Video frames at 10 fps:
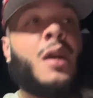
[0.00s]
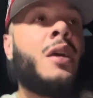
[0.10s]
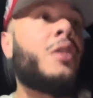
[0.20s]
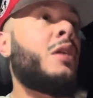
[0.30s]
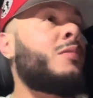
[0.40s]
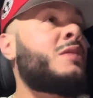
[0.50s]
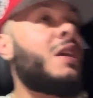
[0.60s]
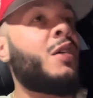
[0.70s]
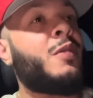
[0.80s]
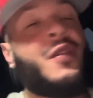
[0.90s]
You know what I'm
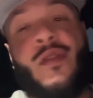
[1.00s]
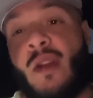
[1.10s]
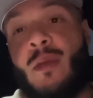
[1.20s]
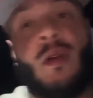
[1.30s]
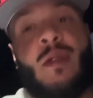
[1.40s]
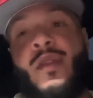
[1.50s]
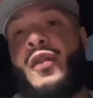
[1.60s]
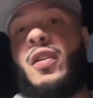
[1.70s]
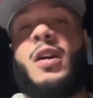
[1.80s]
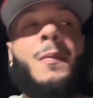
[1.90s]
saying? We from where we
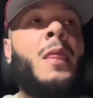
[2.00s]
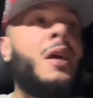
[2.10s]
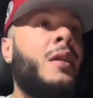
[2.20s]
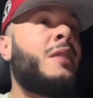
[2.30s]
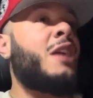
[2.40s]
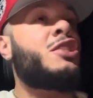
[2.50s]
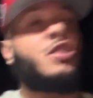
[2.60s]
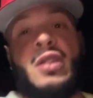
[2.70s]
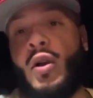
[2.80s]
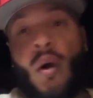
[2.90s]
from. That
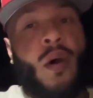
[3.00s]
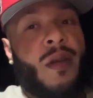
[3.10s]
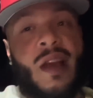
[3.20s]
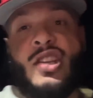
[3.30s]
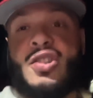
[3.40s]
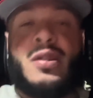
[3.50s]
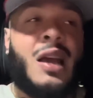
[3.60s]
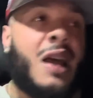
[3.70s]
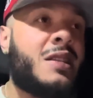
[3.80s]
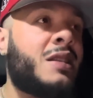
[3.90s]
street aura, that street
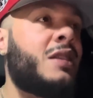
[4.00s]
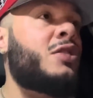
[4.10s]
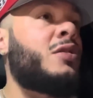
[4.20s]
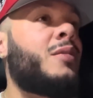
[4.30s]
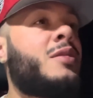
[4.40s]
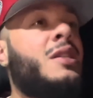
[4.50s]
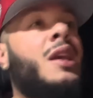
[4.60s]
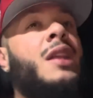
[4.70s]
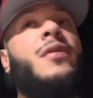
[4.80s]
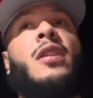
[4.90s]
essence. You know what I'm
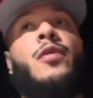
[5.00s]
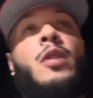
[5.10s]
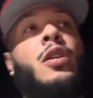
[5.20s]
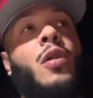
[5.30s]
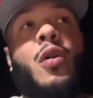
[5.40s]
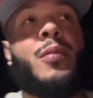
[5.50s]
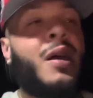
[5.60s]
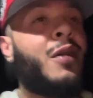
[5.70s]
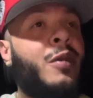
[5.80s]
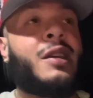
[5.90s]
saying? Even if we grown
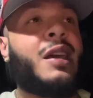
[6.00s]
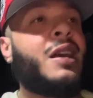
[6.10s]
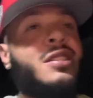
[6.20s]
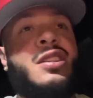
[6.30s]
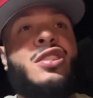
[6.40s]
men with kids and